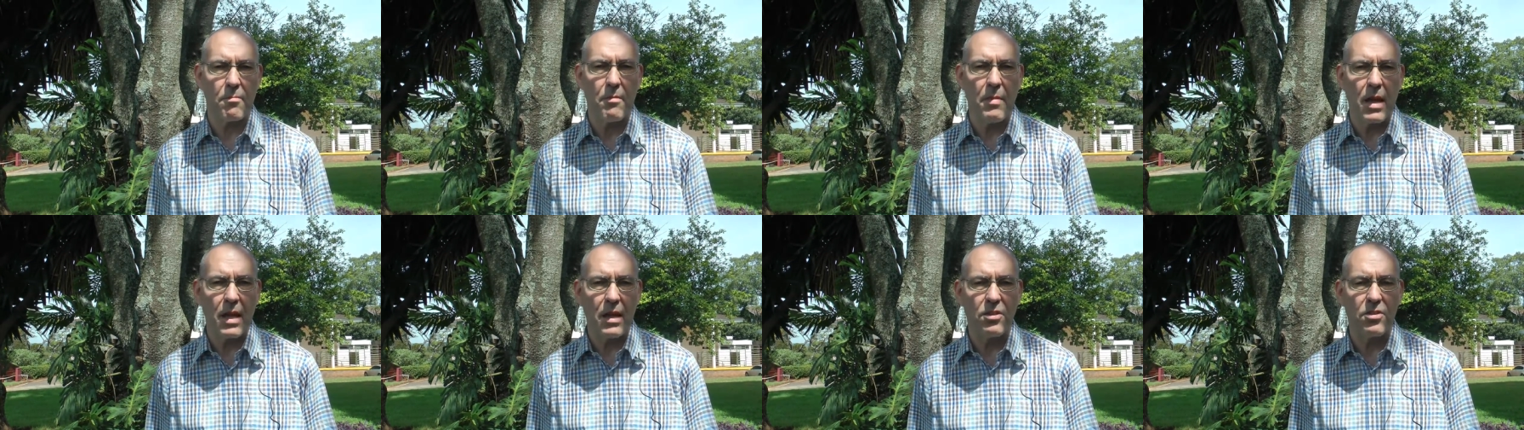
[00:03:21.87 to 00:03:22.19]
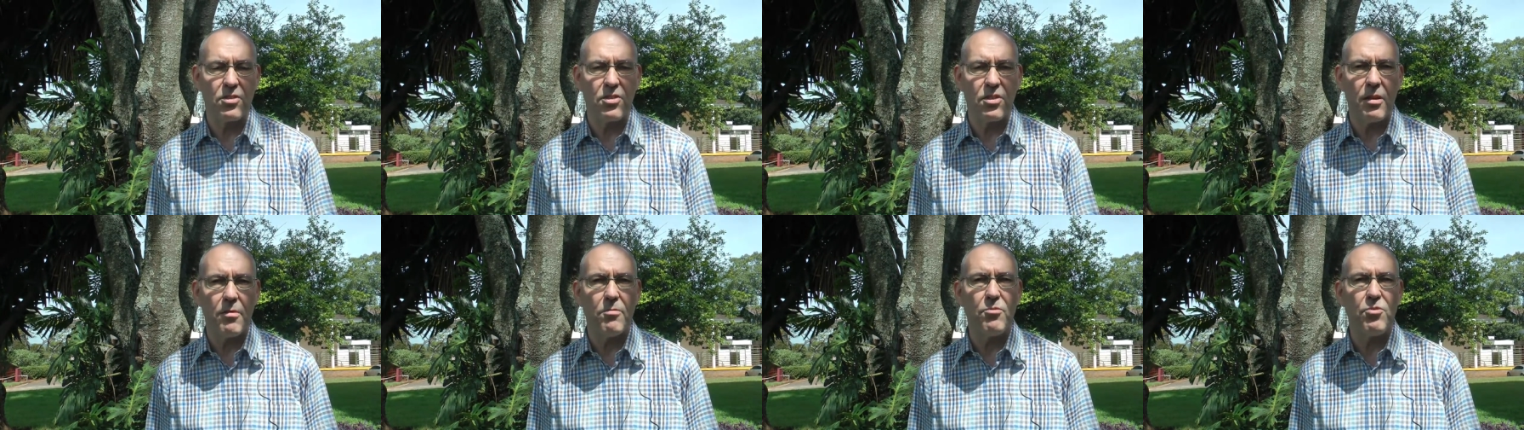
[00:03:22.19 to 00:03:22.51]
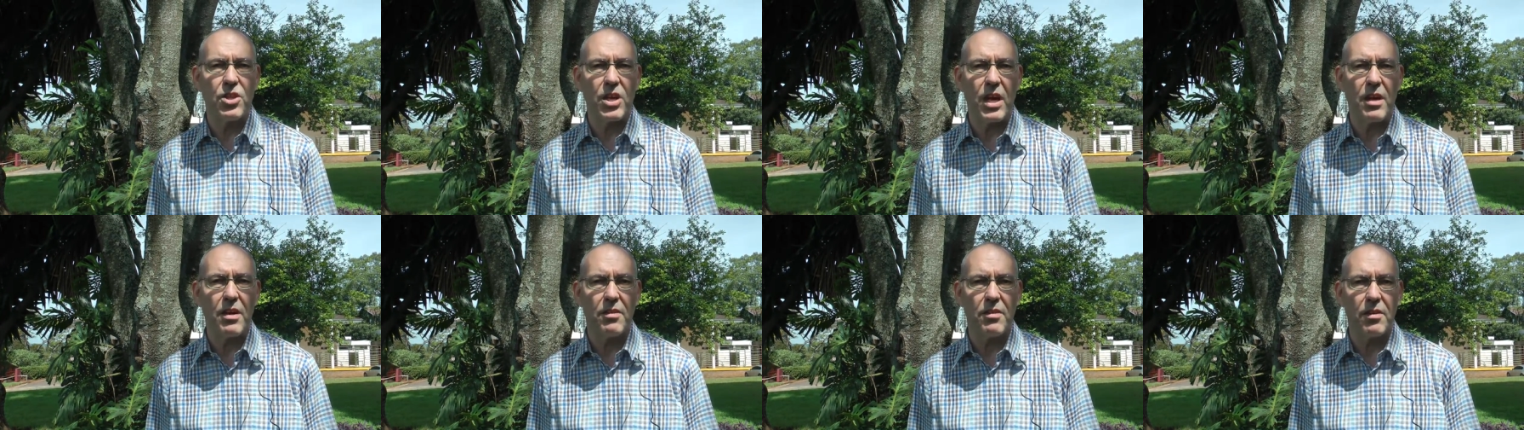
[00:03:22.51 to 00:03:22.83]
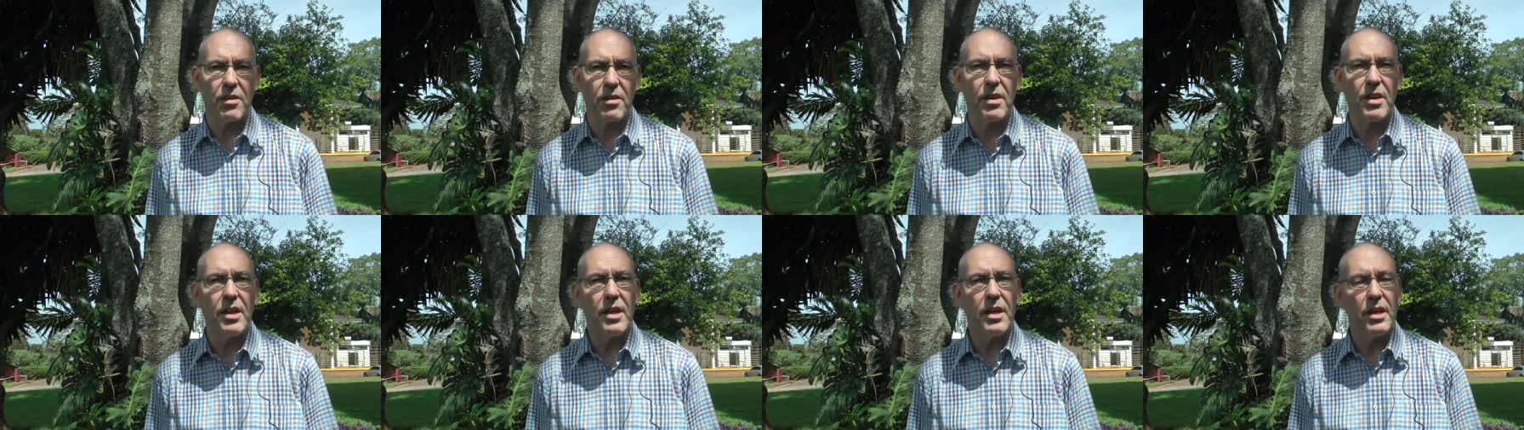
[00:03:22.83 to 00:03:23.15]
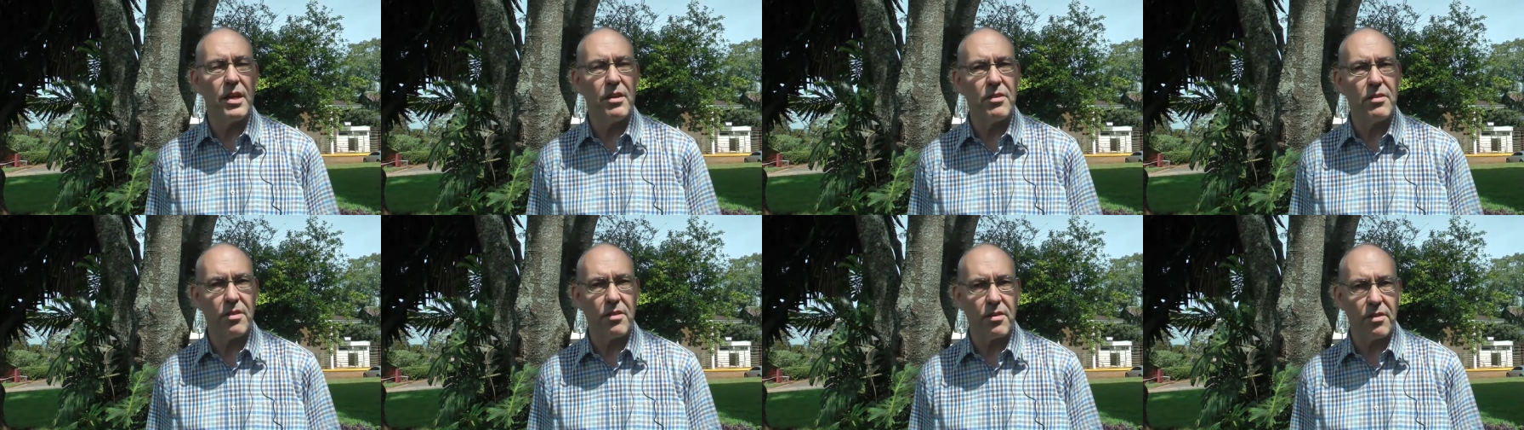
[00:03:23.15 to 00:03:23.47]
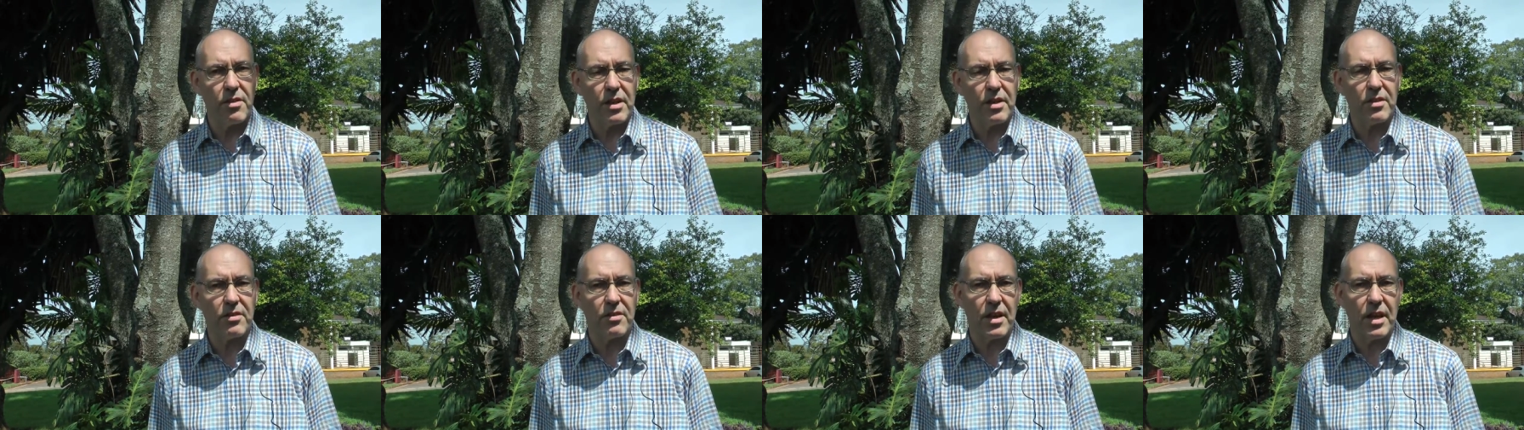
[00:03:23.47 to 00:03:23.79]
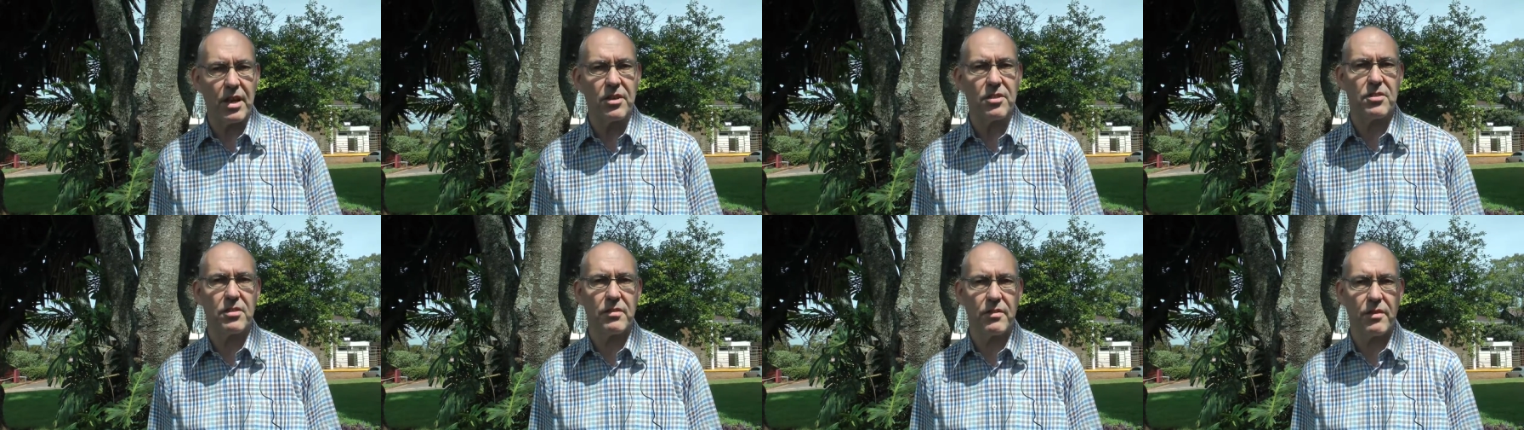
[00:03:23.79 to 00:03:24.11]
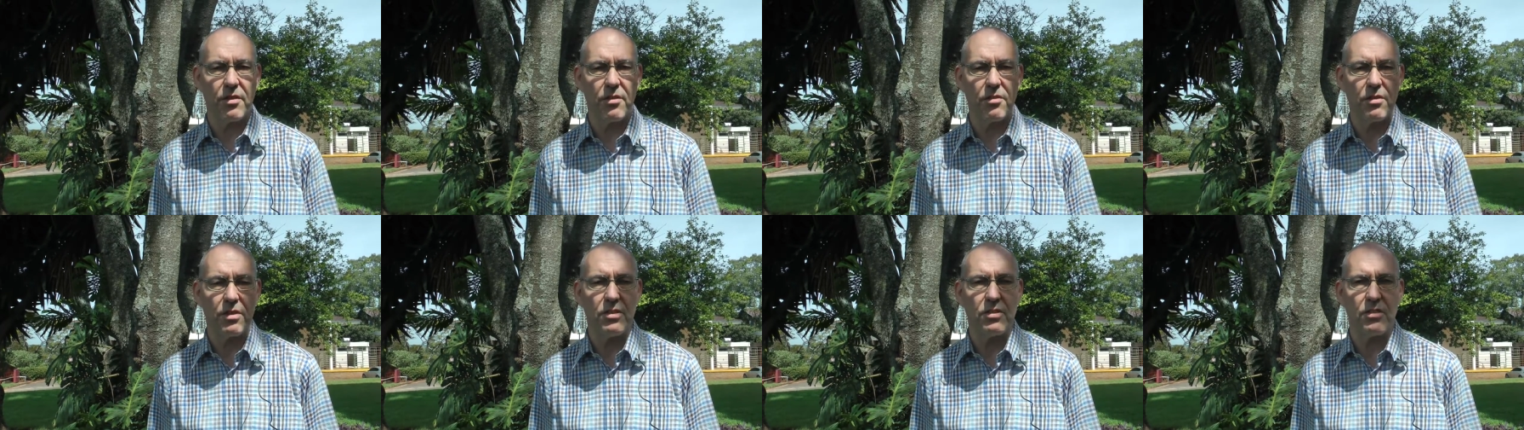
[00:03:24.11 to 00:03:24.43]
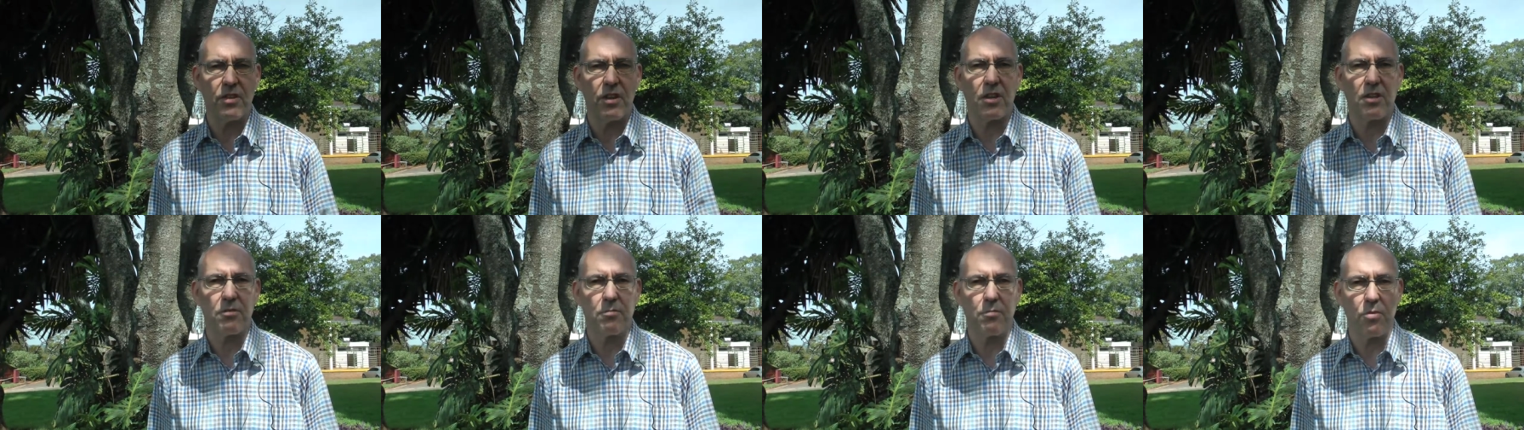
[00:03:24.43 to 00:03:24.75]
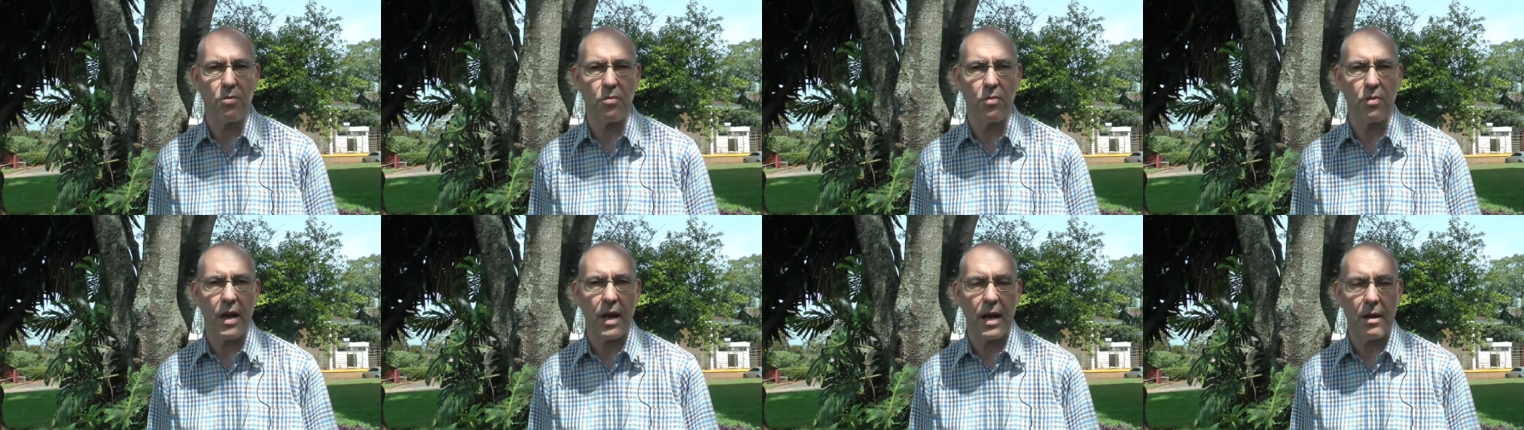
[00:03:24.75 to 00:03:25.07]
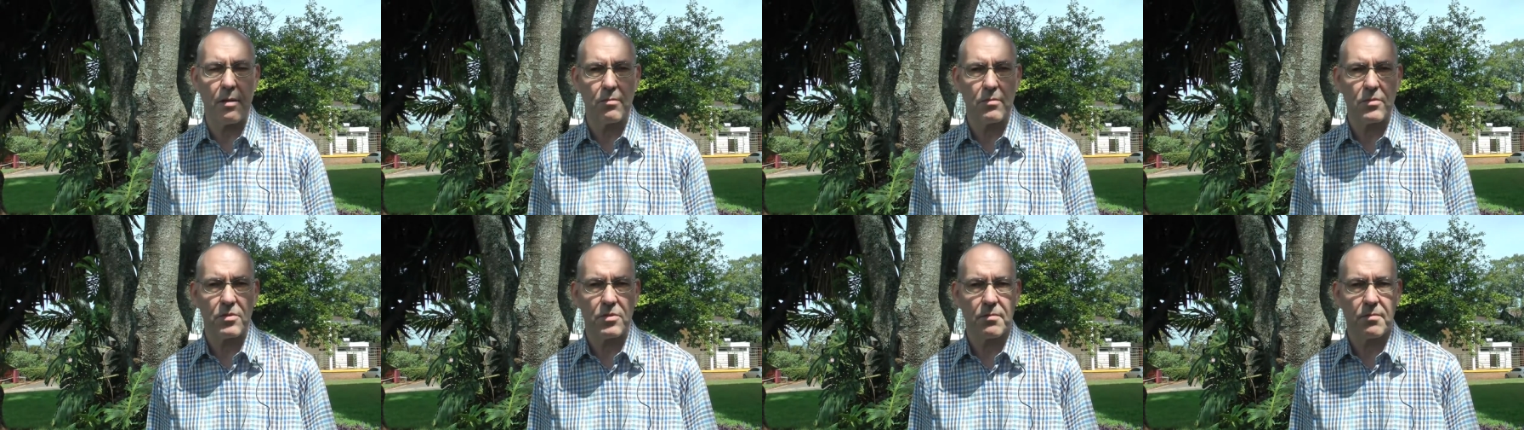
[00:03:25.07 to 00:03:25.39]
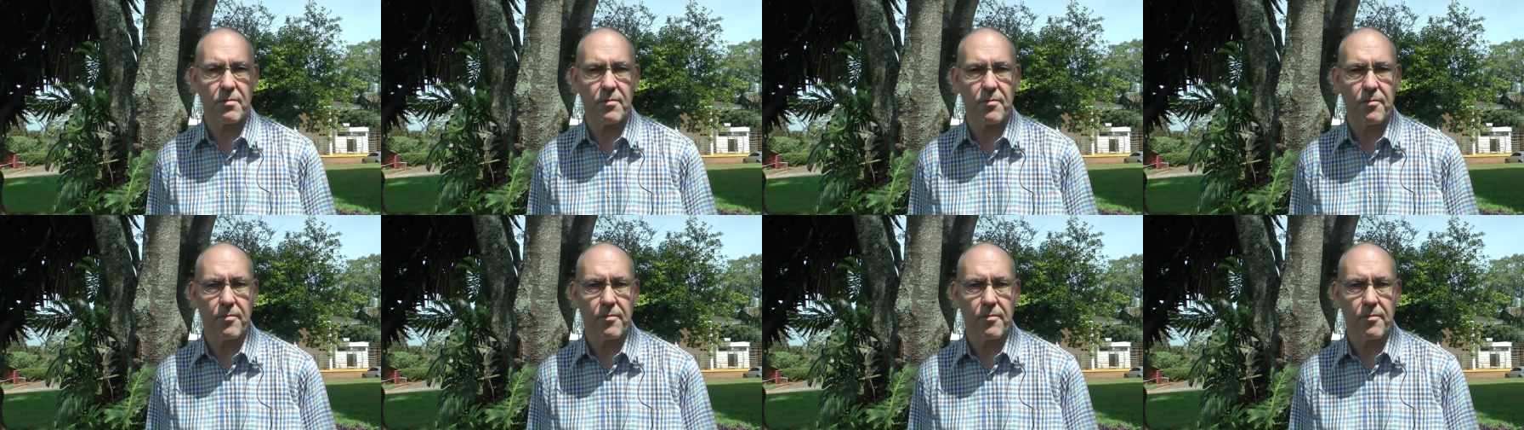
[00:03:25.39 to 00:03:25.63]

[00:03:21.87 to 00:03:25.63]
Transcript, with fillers: mainstream gender into the rest of our research programs.